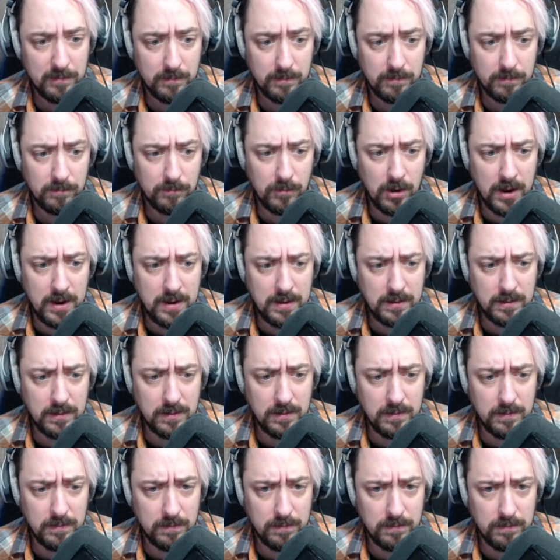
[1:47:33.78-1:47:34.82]
Right?
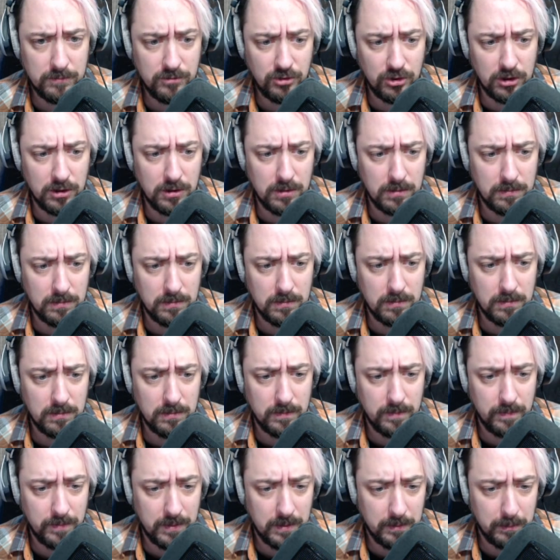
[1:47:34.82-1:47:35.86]
Sugar?
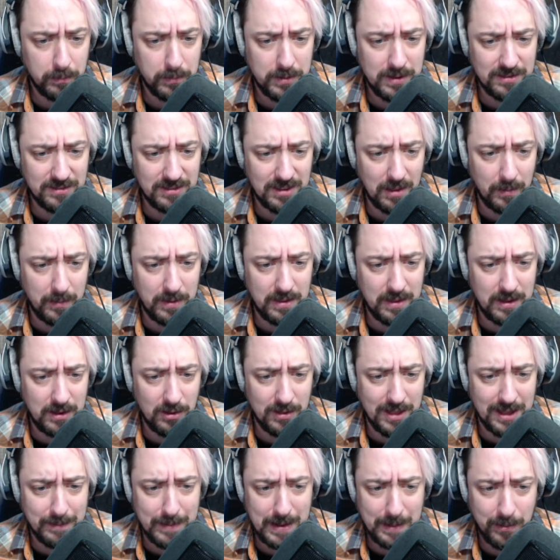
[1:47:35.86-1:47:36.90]
Please tell me that you
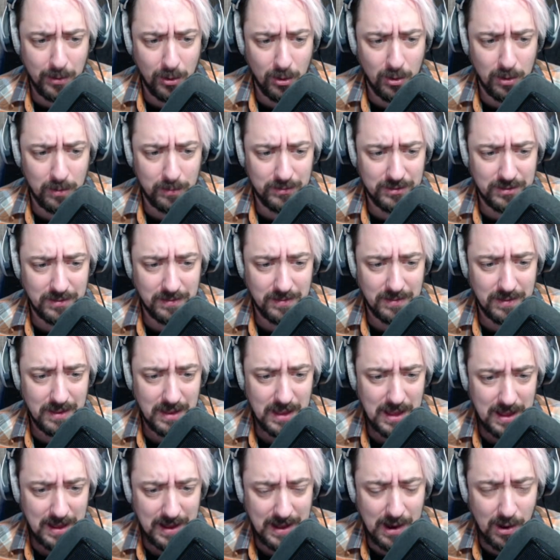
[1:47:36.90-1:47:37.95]
like my poems.
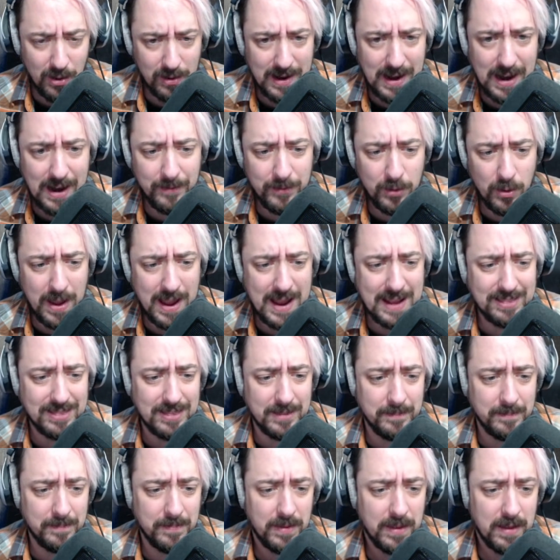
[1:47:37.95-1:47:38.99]
I don't care if you hate
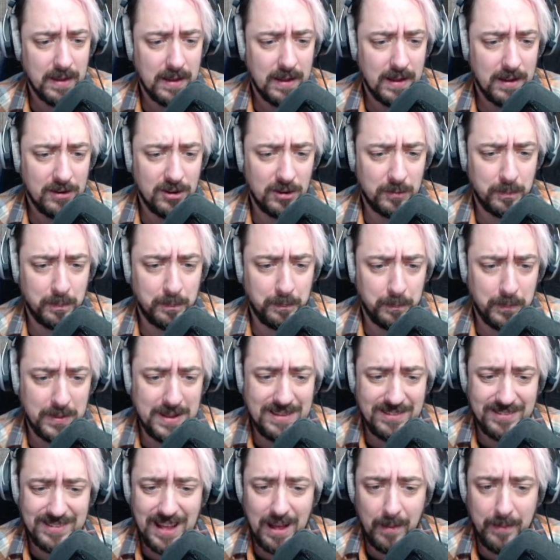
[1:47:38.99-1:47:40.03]
them. Just
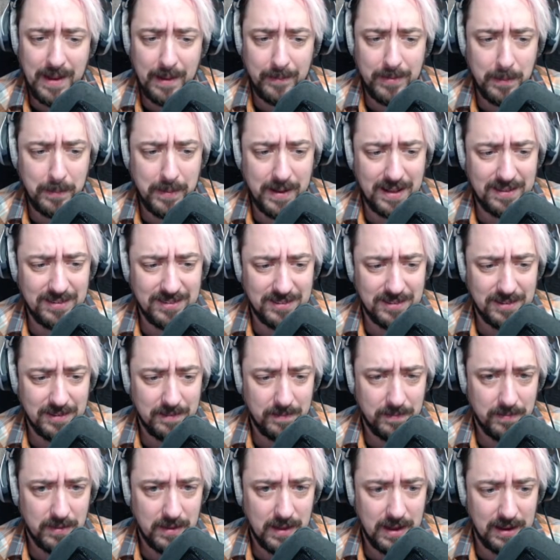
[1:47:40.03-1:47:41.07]
please tell me I'm the best.
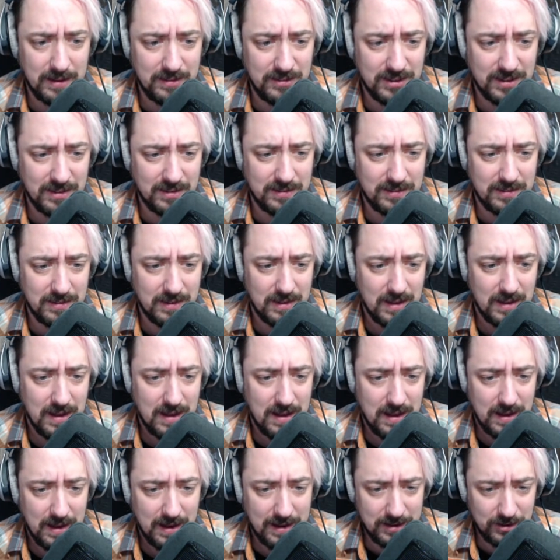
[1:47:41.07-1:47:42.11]
I just
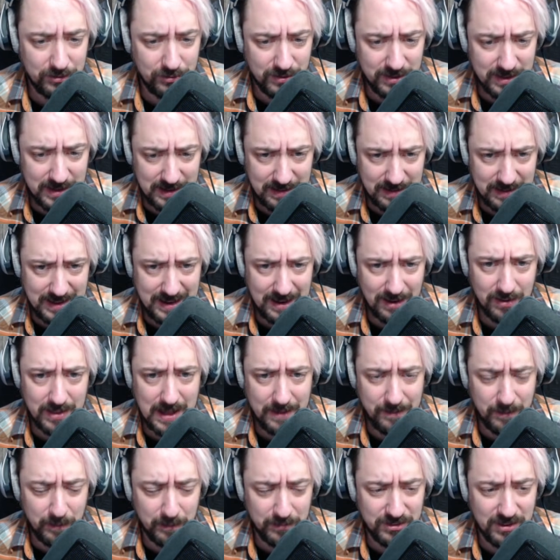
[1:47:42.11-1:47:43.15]
really need to hear
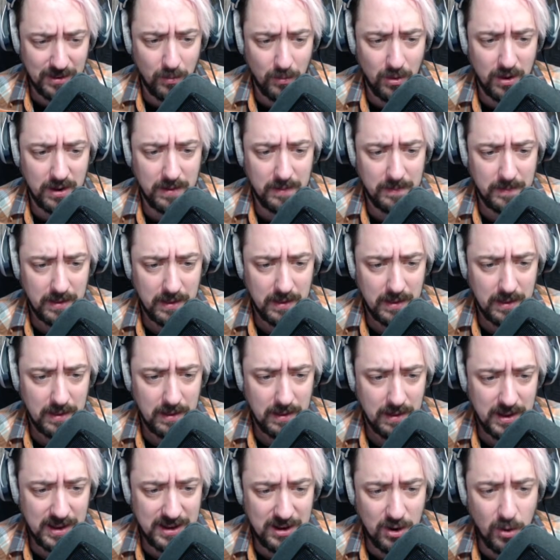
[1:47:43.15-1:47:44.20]
that from someone.
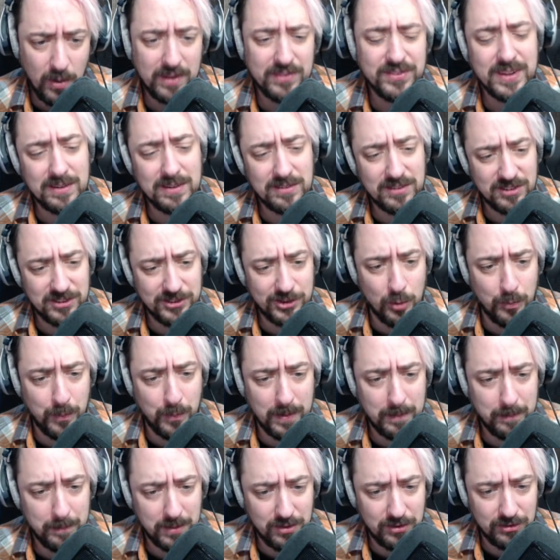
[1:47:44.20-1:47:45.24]
I know I sound stupid,
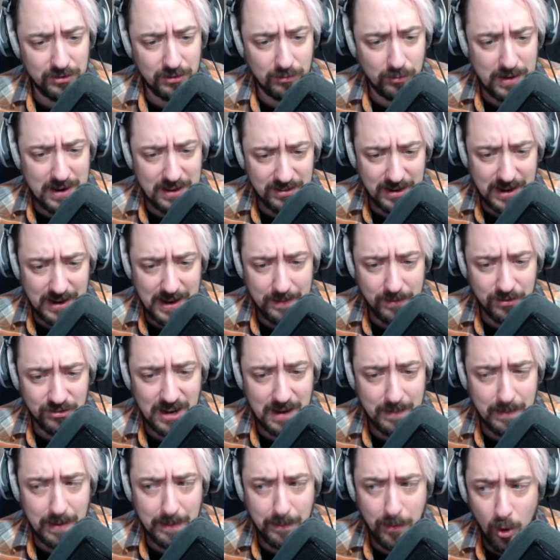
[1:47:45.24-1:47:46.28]
but there's a reason I never
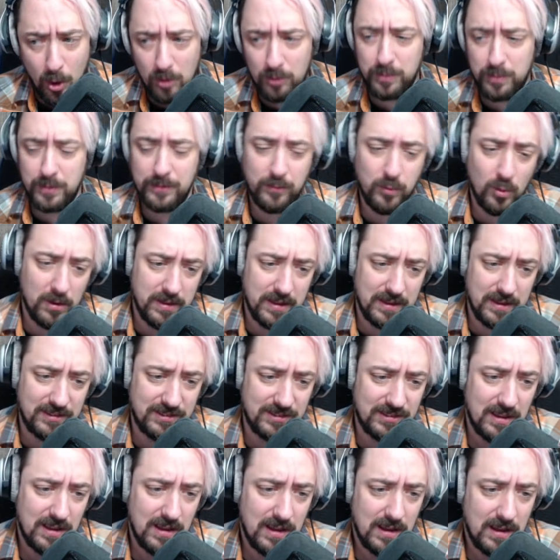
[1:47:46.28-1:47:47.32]
shared my poems before
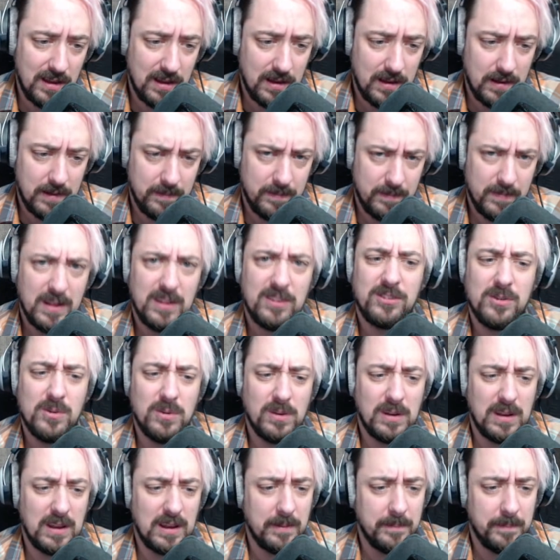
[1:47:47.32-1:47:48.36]
this.
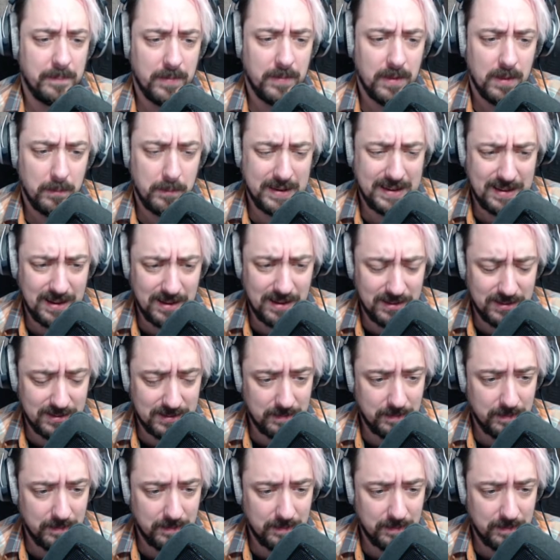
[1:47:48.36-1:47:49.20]
Natsuki. Because